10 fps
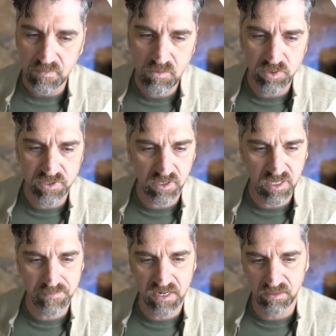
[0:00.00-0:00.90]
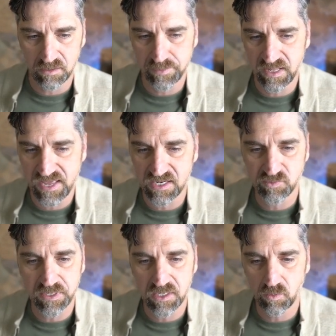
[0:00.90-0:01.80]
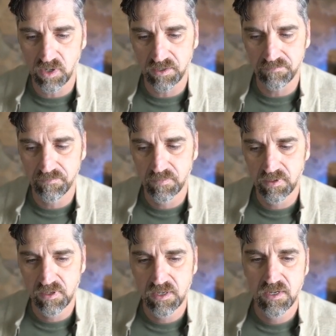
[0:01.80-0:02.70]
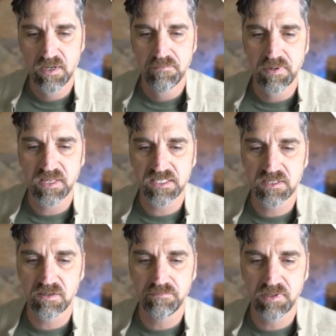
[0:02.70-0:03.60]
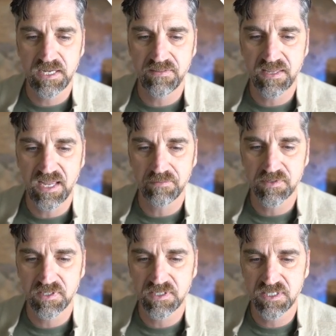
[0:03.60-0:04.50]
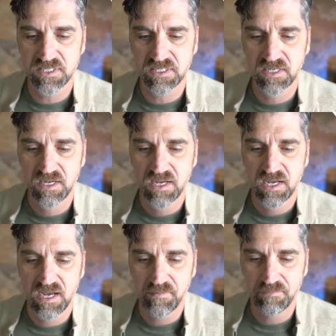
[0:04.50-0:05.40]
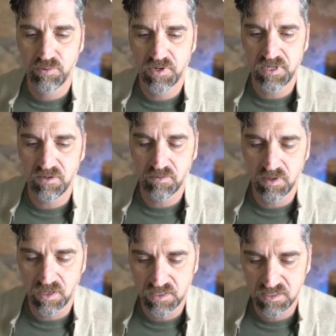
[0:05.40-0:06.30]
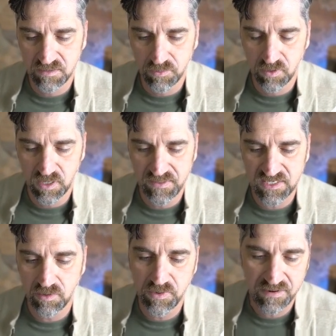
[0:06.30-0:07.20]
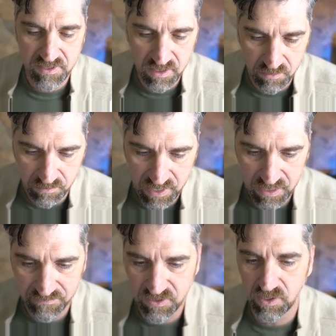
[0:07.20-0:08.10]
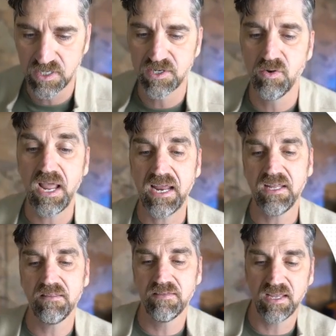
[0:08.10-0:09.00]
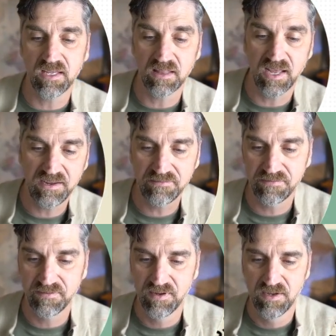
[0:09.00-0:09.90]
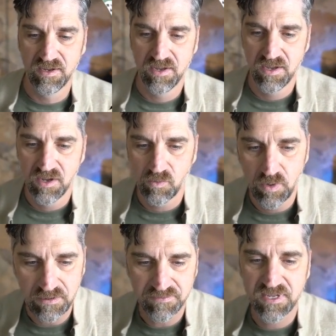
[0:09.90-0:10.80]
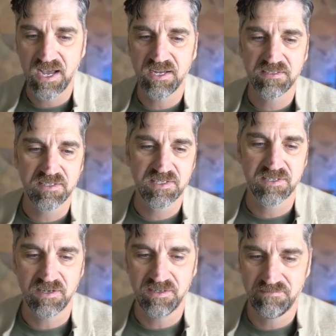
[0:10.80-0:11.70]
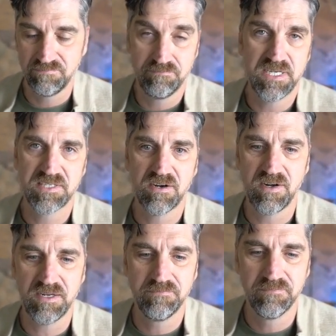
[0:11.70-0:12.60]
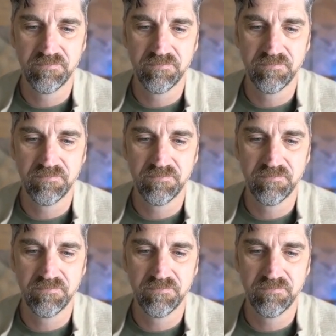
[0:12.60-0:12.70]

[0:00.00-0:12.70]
We'll talk about a little bit of that as we go on. But let's go ahead and play the game. So I'm going to put you onto the board. And that's what we have to do, right? If you're going to do anything in life, we've got to start by starting.